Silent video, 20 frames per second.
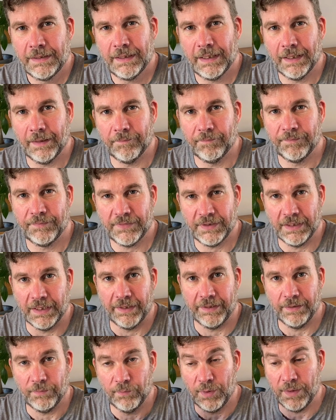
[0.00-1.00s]
um, you
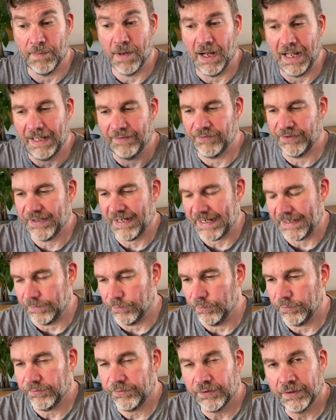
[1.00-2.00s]
know that we might have as
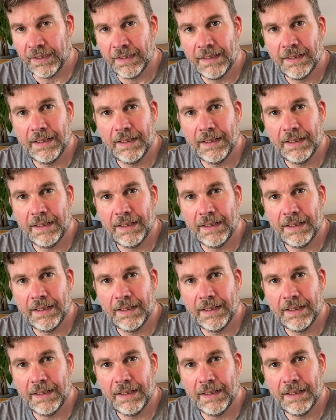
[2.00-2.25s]
adults.